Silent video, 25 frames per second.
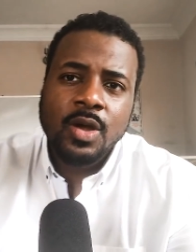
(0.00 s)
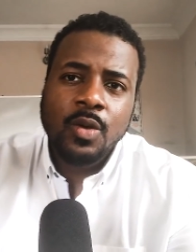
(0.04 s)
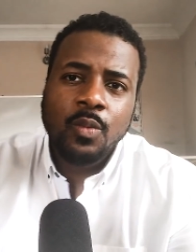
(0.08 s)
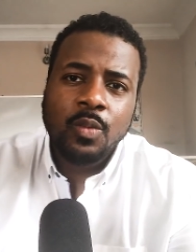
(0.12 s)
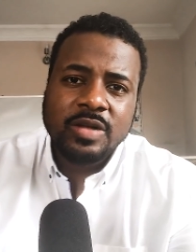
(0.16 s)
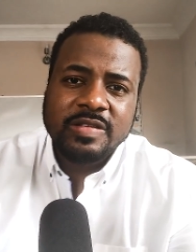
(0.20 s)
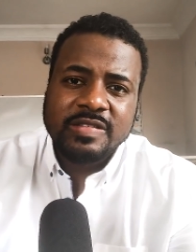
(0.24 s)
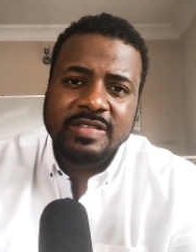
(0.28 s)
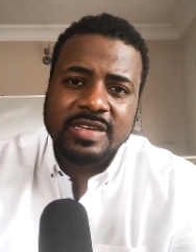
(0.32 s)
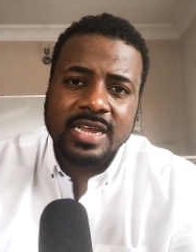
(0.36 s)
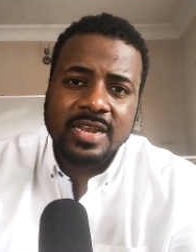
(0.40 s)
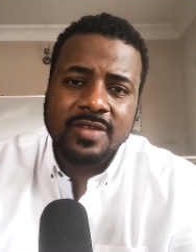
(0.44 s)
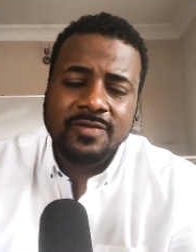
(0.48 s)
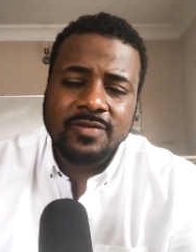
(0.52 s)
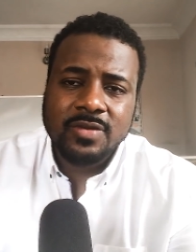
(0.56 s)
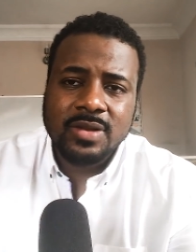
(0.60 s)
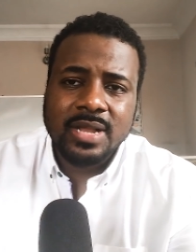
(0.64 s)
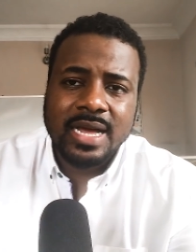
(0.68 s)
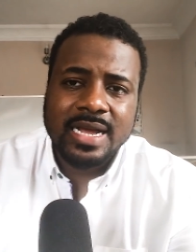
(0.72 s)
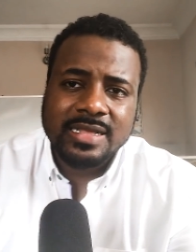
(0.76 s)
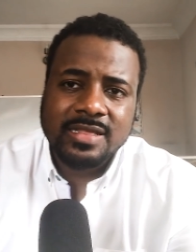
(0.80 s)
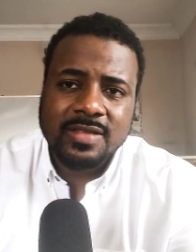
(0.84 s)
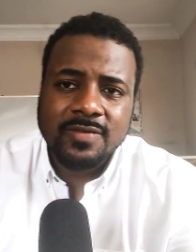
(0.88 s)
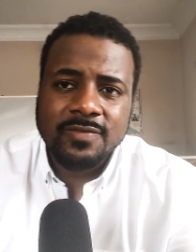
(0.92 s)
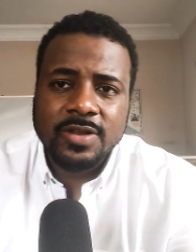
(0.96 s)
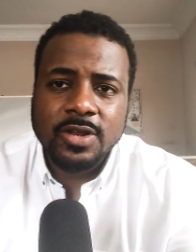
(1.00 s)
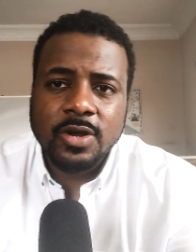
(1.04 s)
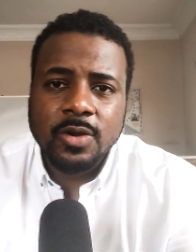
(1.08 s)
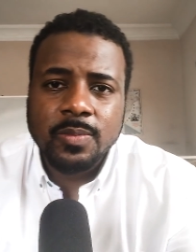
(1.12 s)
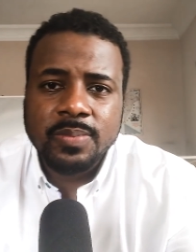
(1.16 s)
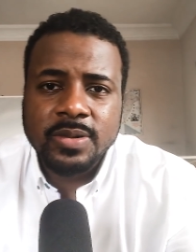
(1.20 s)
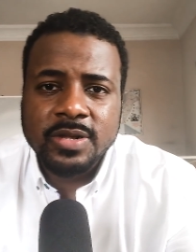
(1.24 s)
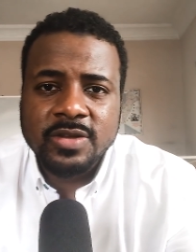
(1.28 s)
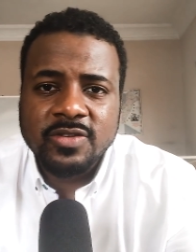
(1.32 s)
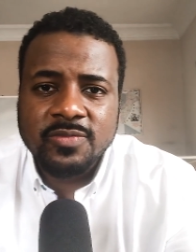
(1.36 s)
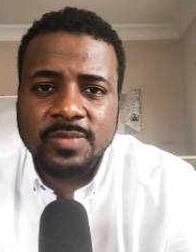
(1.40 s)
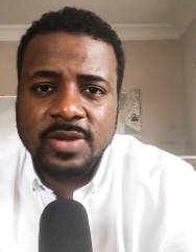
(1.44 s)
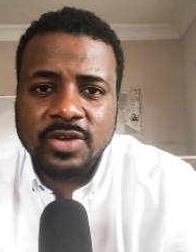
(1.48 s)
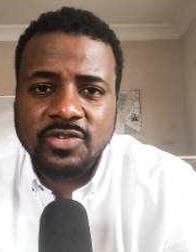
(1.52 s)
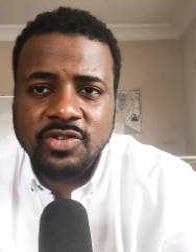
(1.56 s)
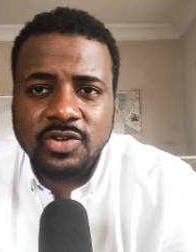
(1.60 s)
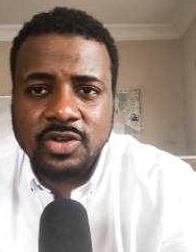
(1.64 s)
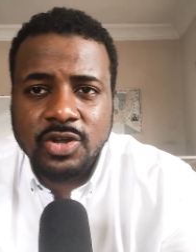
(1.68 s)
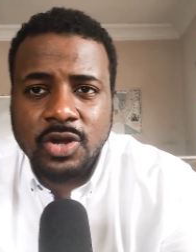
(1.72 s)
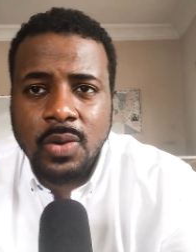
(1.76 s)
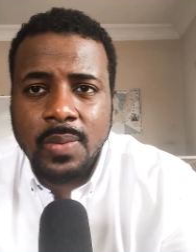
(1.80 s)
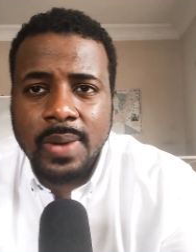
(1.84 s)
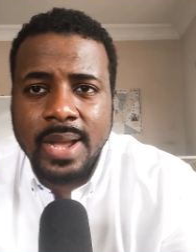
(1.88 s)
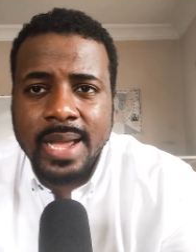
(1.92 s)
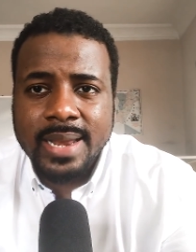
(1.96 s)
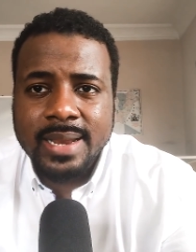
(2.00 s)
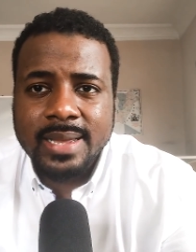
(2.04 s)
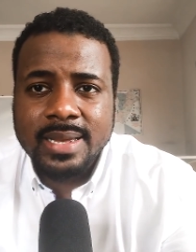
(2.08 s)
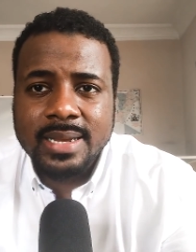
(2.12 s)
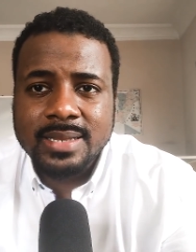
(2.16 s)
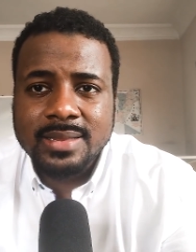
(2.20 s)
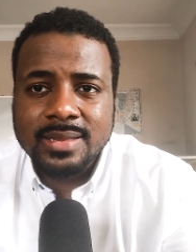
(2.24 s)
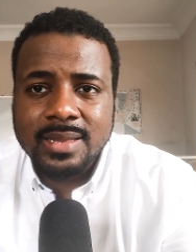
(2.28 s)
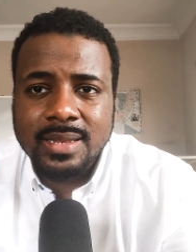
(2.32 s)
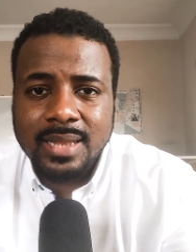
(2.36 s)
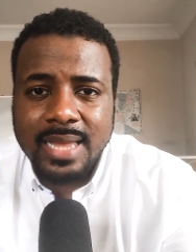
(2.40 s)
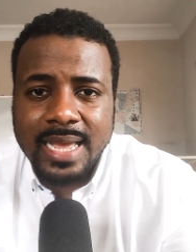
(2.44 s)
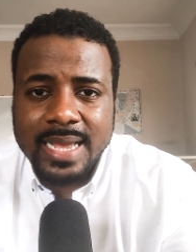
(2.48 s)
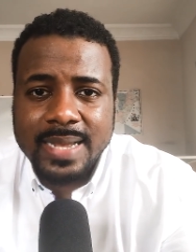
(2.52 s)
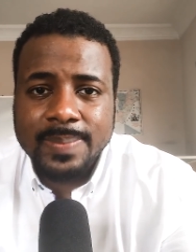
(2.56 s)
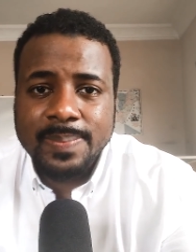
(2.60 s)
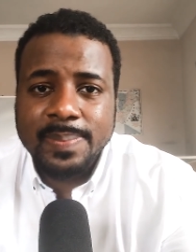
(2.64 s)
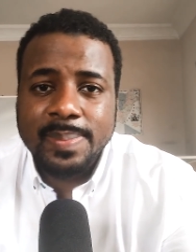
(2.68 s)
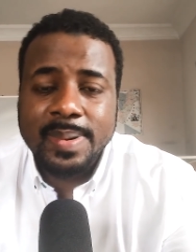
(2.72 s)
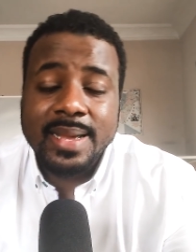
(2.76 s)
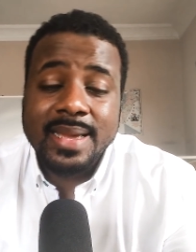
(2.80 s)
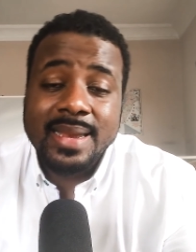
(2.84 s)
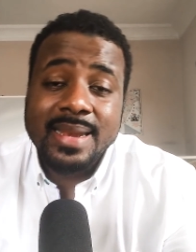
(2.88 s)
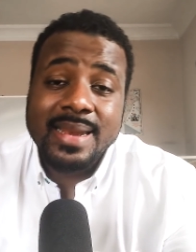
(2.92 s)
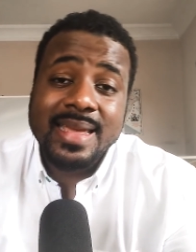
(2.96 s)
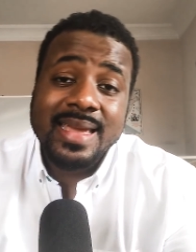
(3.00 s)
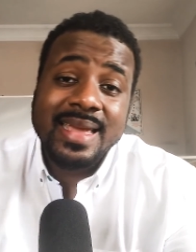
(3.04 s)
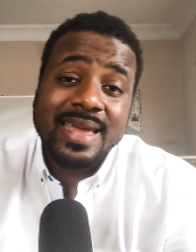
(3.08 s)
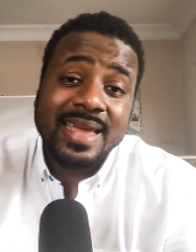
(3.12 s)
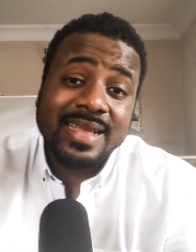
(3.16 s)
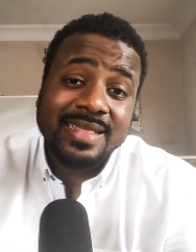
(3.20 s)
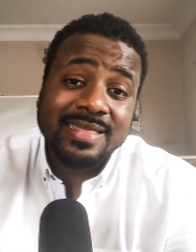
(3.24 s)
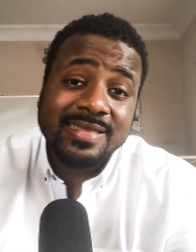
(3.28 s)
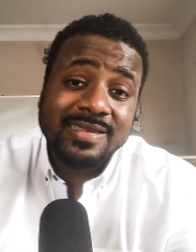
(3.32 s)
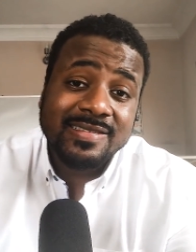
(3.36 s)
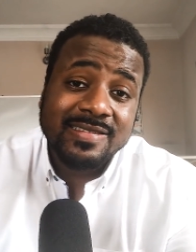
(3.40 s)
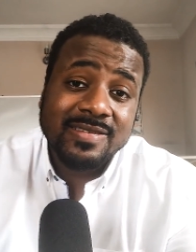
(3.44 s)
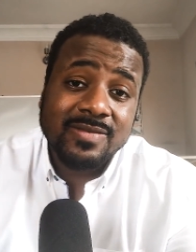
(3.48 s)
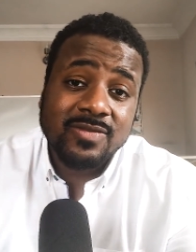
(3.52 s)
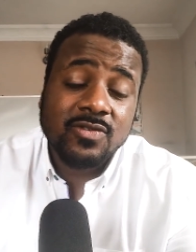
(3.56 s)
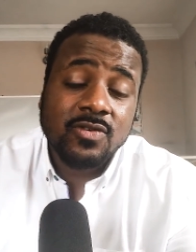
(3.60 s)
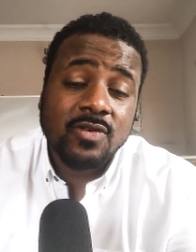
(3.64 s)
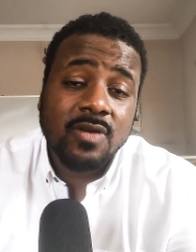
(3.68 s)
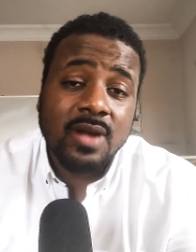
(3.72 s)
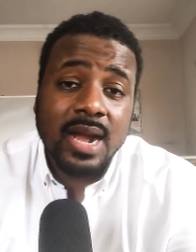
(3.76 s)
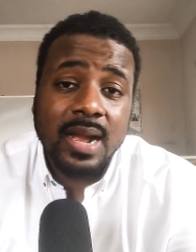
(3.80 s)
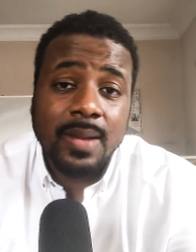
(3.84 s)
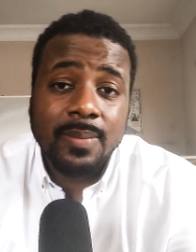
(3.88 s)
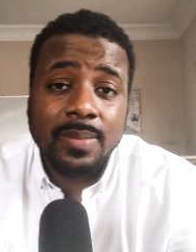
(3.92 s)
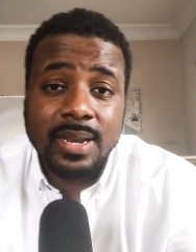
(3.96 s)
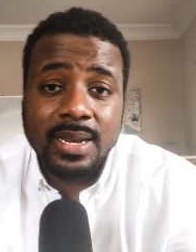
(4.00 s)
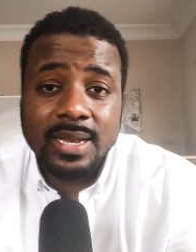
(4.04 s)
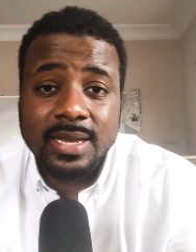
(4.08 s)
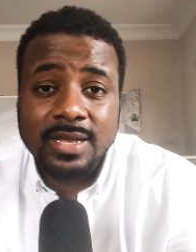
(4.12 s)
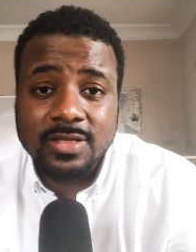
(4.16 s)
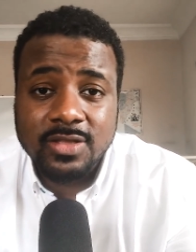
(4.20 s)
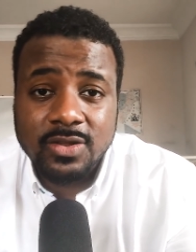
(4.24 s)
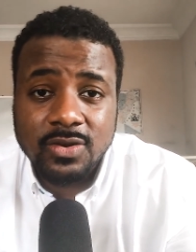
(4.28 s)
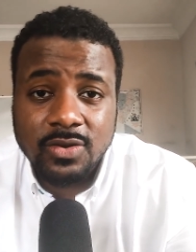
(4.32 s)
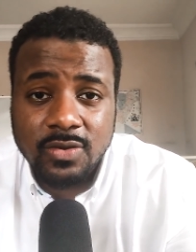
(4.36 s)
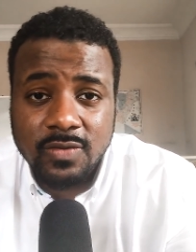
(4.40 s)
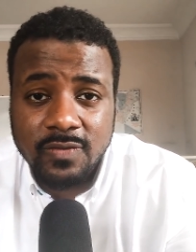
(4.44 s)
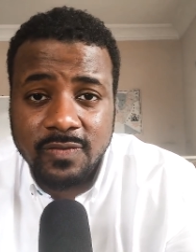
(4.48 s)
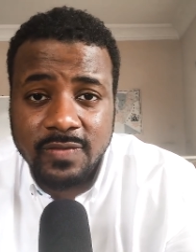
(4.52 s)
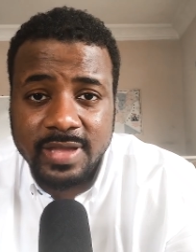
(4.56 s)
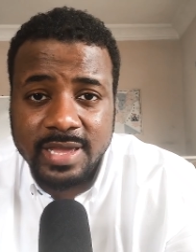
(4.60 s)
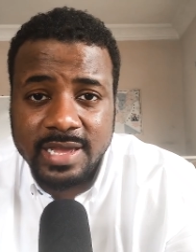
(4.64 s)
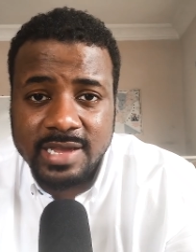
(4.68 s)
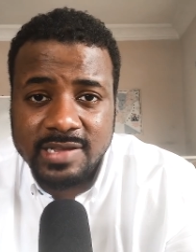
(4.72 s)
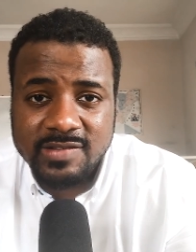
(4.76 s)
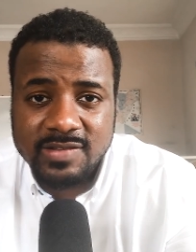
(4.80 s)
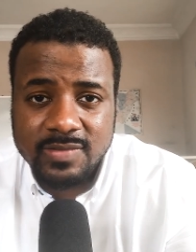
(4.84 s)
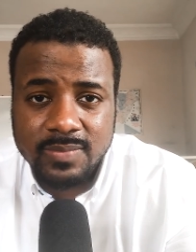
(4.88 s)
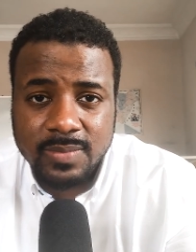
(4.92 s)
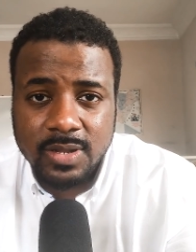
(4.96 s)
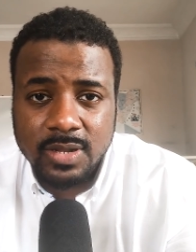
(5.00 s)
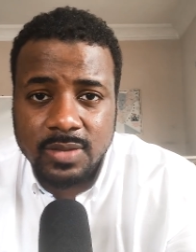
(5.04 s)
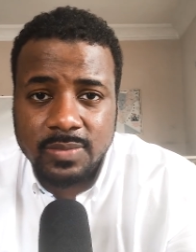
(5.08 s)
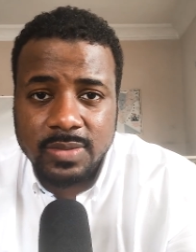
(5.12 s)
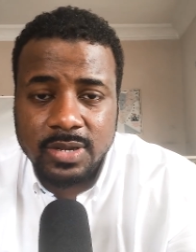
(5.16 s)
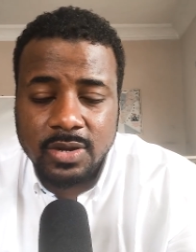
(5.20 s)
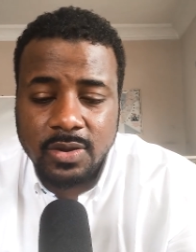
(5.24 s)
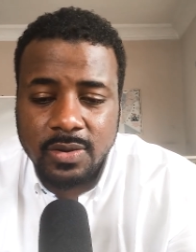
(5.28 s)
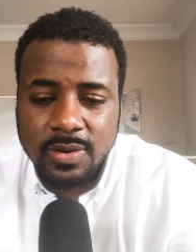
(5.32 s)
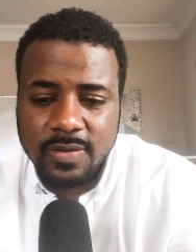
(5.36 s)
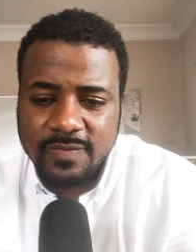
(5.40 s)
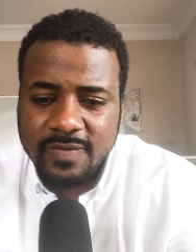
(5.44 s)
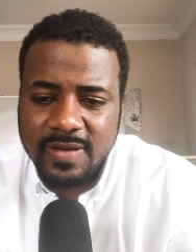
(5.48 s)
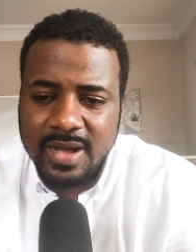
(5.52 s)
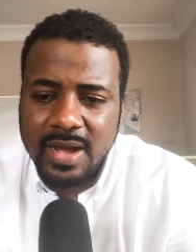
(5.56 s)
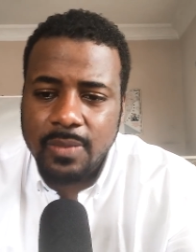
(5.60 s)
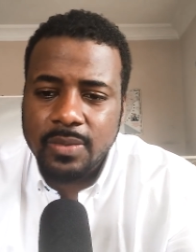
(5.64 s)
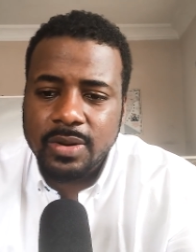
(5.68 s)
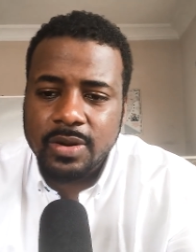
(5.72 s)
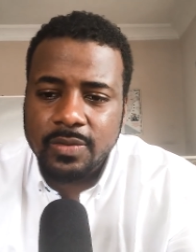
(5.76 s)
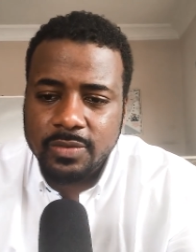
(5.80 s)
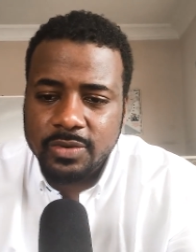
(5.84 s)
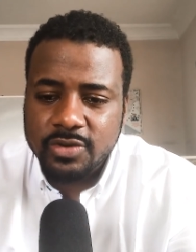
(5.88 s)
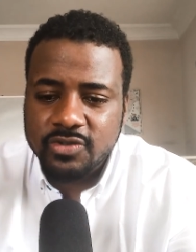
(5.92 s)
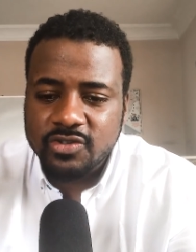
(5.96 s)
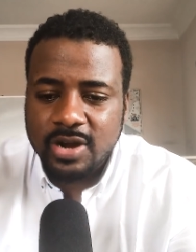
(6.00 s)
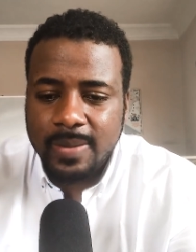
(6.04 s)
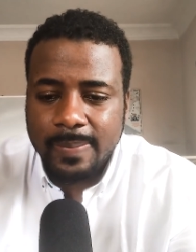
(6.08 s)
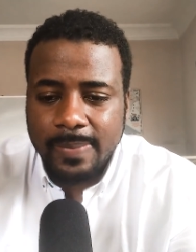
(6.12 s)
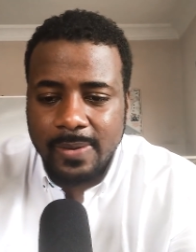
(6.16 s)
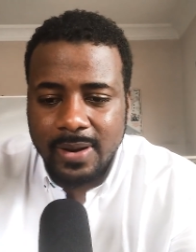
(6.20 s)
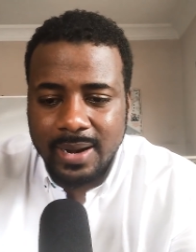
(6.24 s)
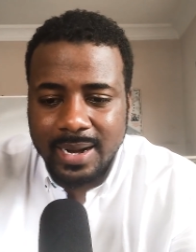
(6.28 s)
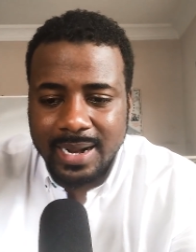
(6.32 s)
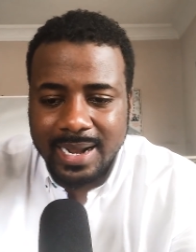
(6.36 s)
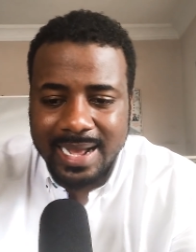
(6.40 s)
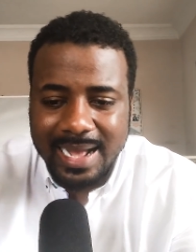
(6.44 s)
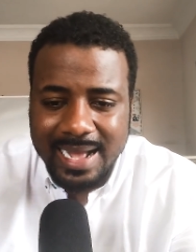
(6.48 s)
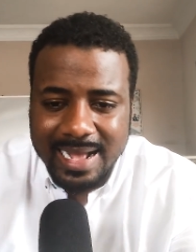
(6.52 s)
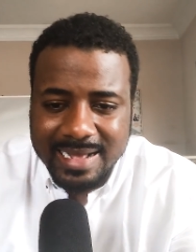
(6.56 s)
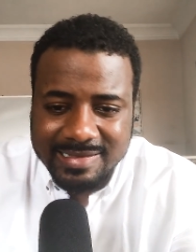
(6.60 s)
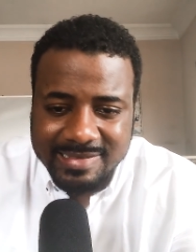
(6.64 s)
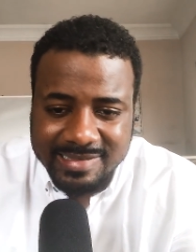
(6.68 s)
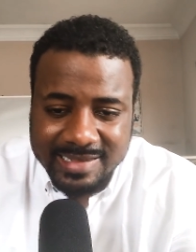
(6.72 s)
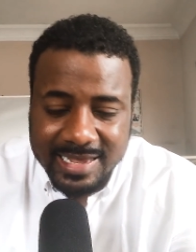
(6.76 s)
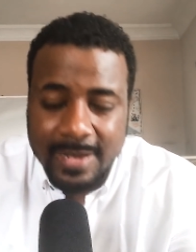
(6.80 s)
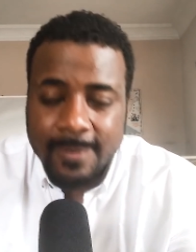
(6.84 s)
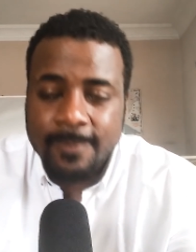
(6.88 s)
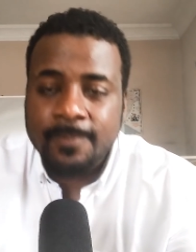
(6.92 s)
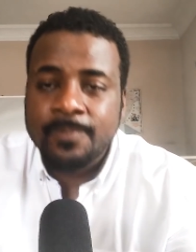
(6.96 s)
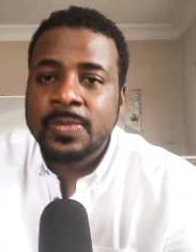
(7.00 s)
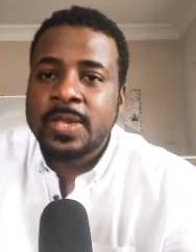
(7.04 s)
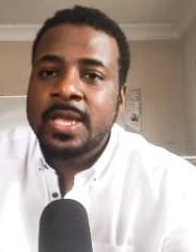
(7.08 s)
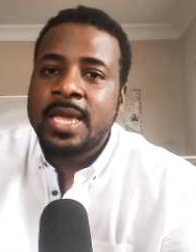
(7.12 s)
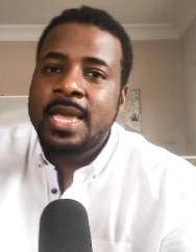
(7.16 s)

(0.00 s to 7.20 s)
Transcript: Once again, if you like the video, please make sure you go ahead and hit the like button, hit the subscribe button, hit the notification bell to be notified whenever we drop our content.